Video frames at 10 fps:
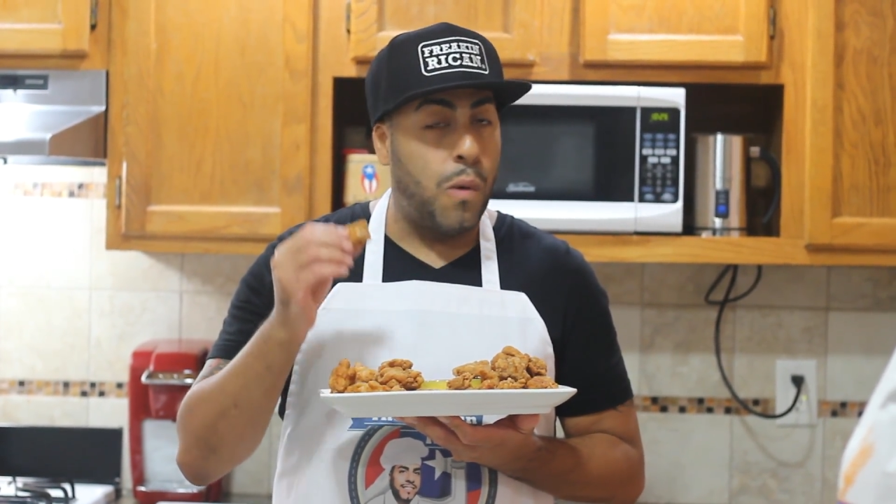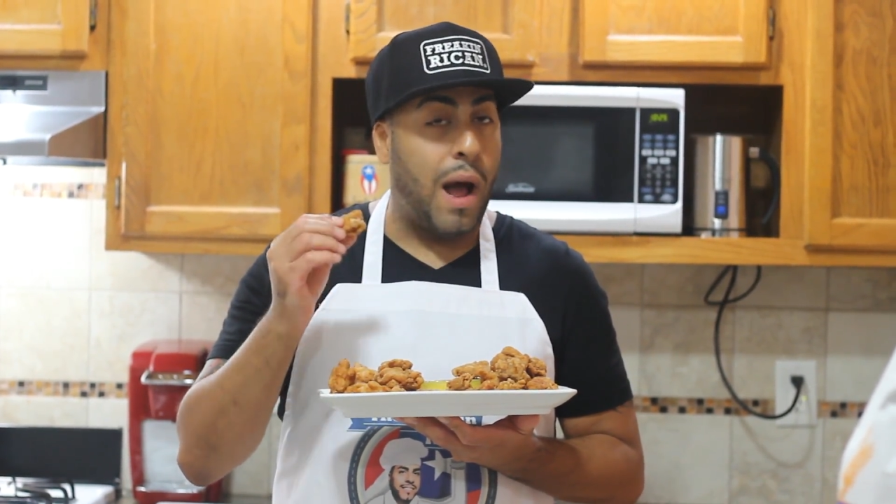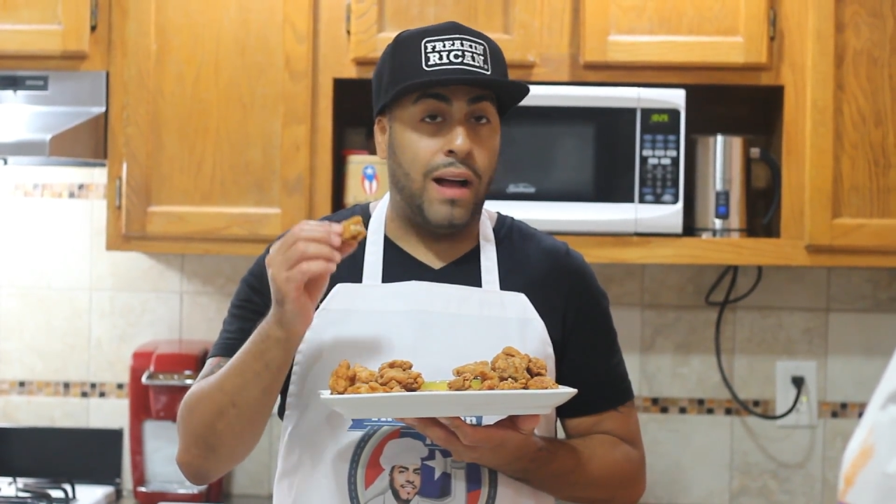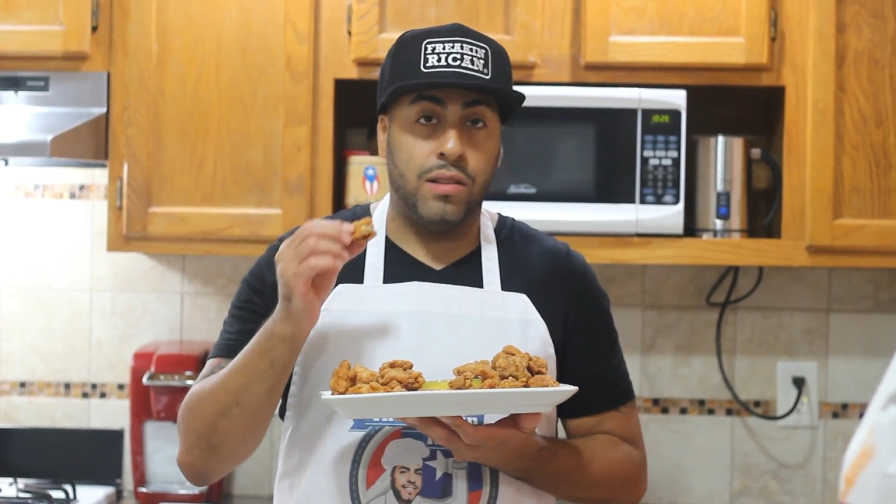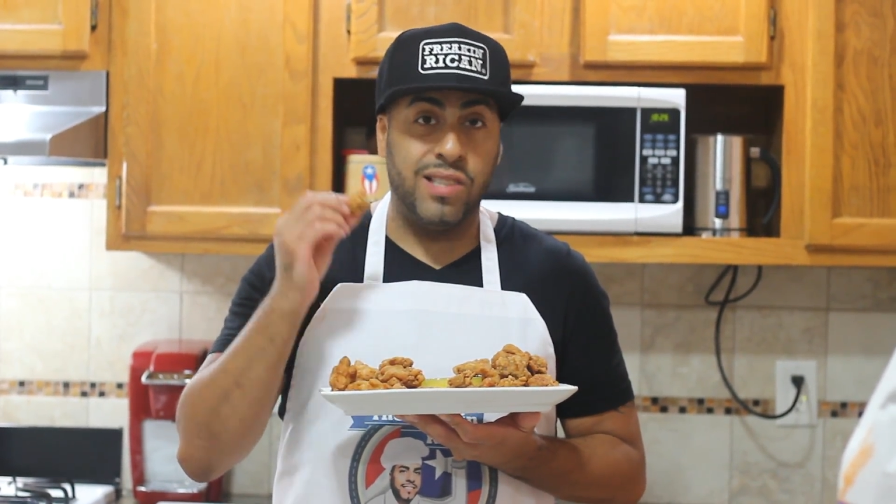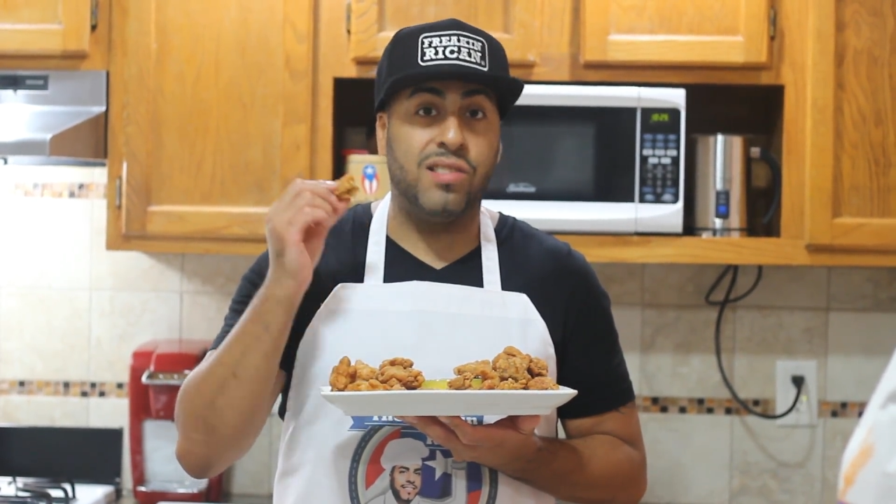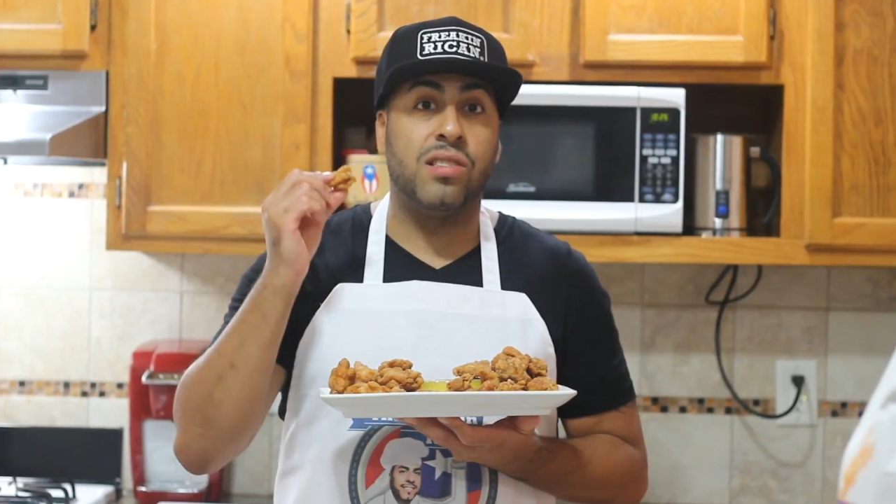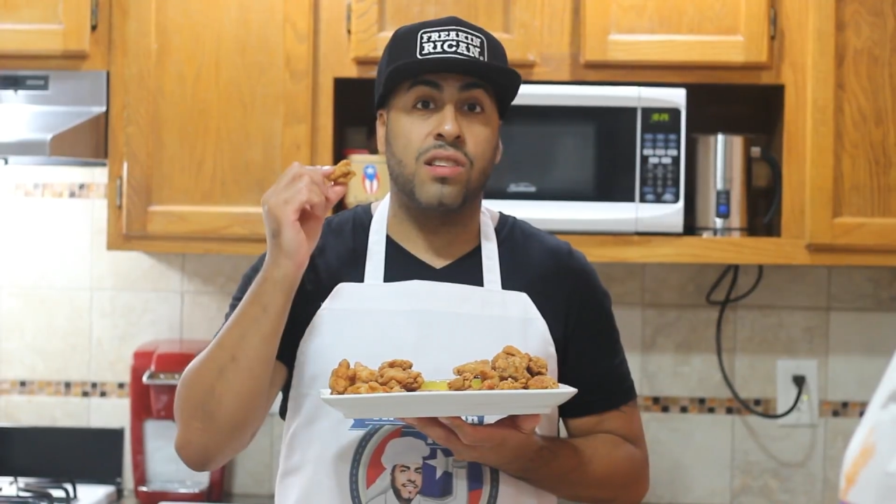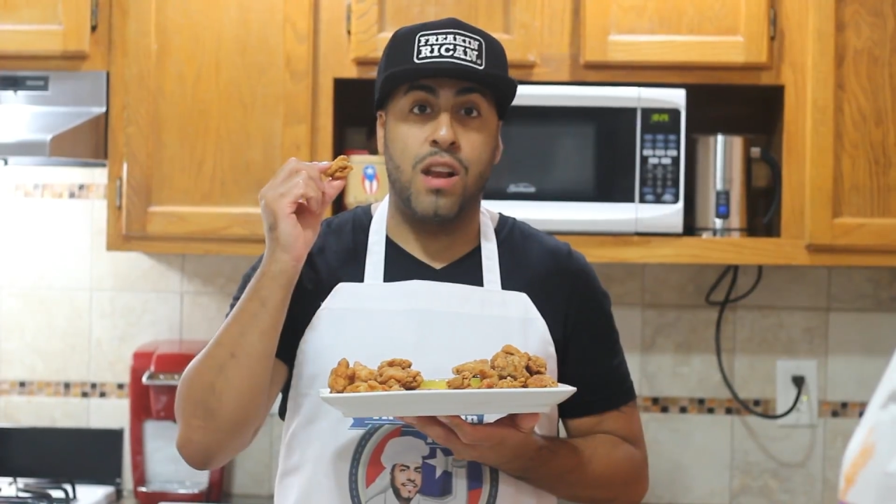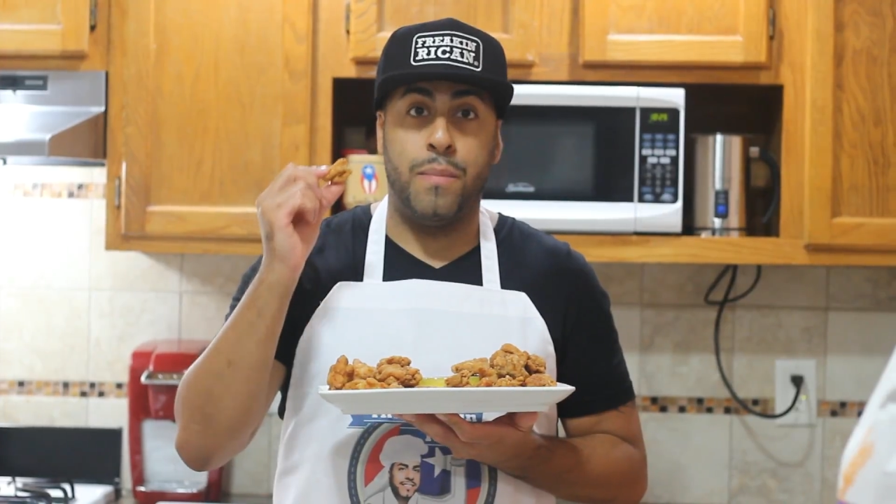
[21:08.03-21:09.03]
wow, this
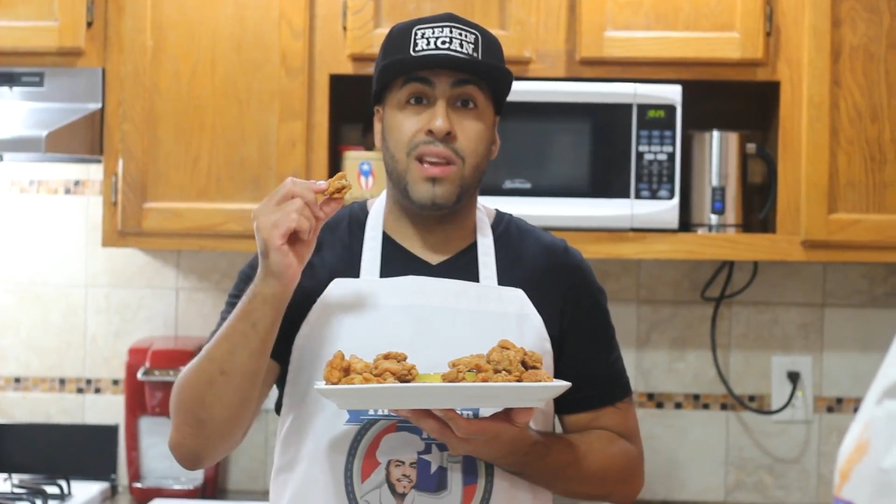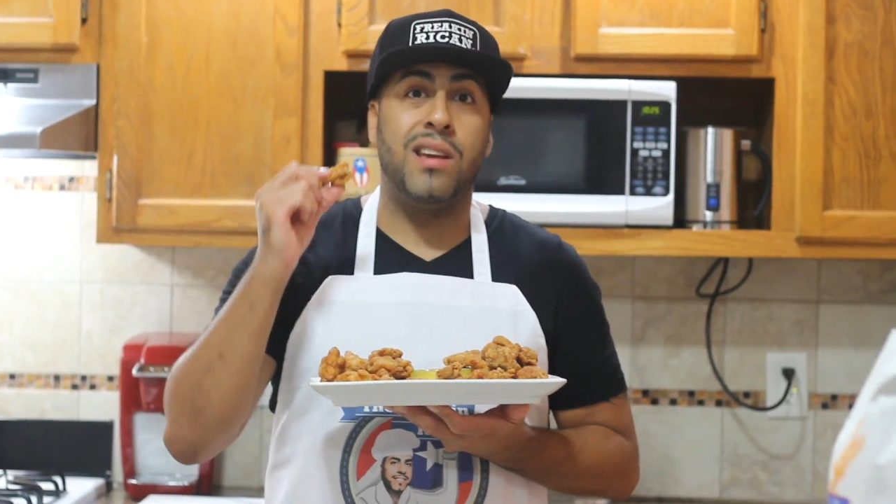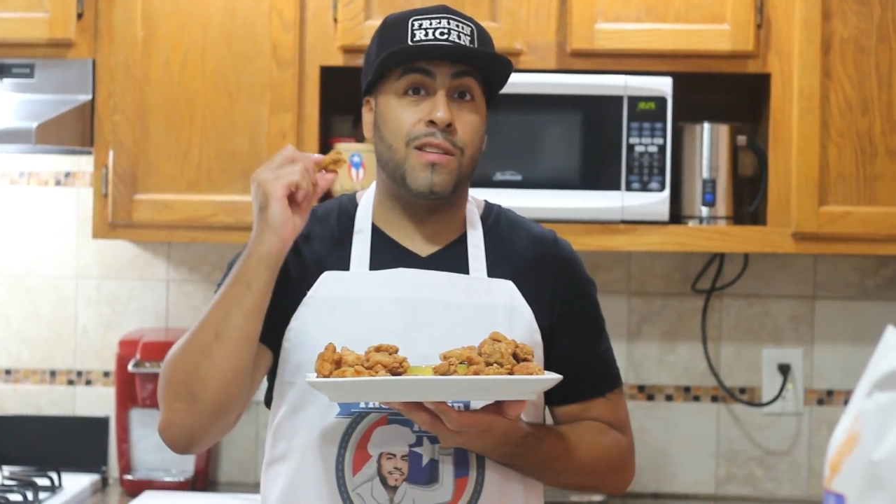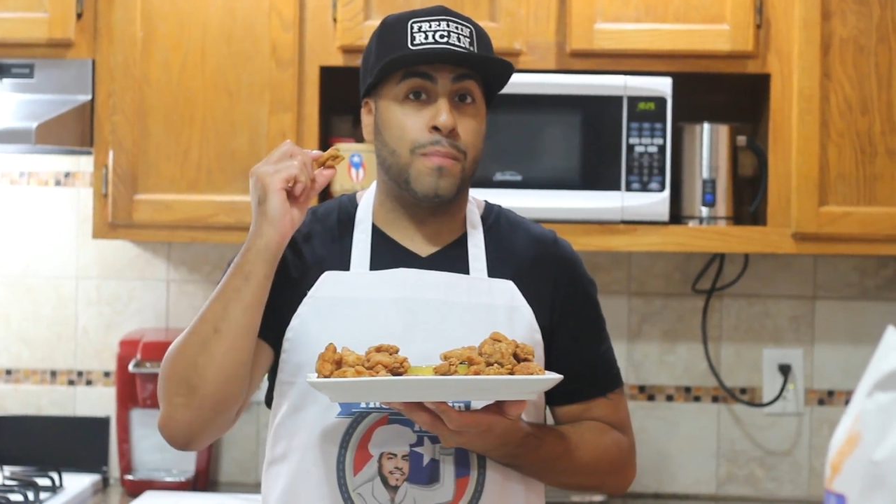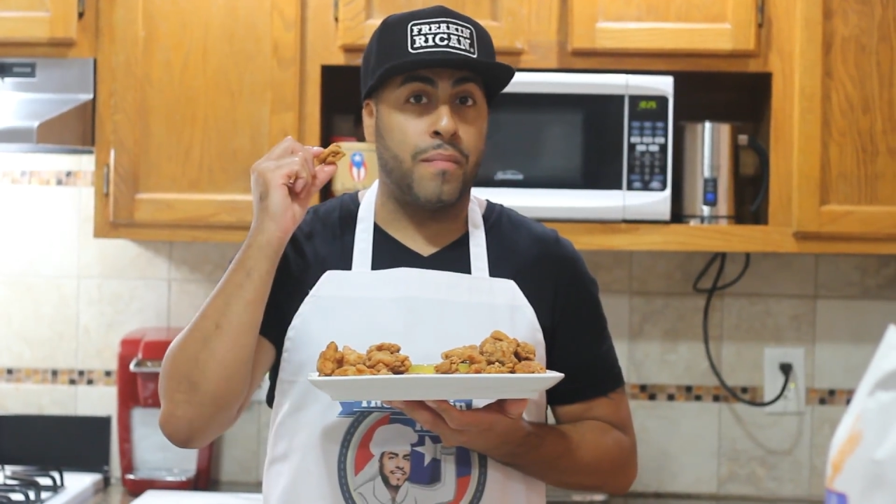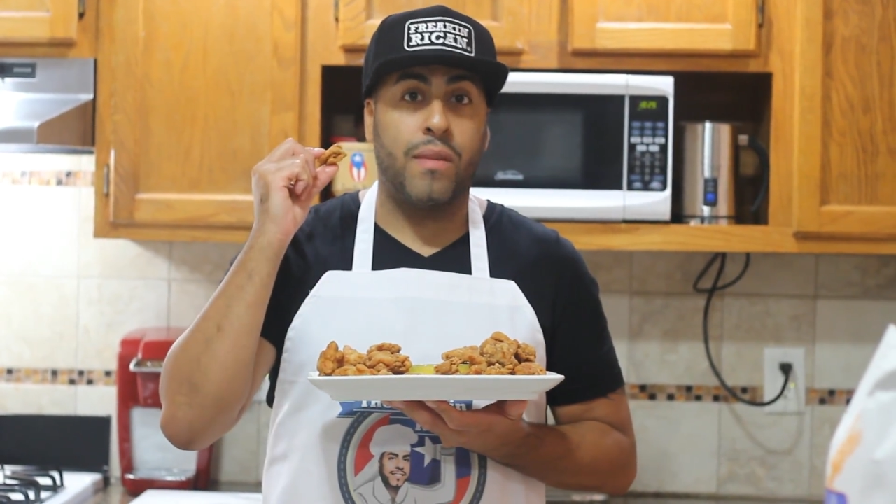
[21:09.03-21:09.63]
is gonna be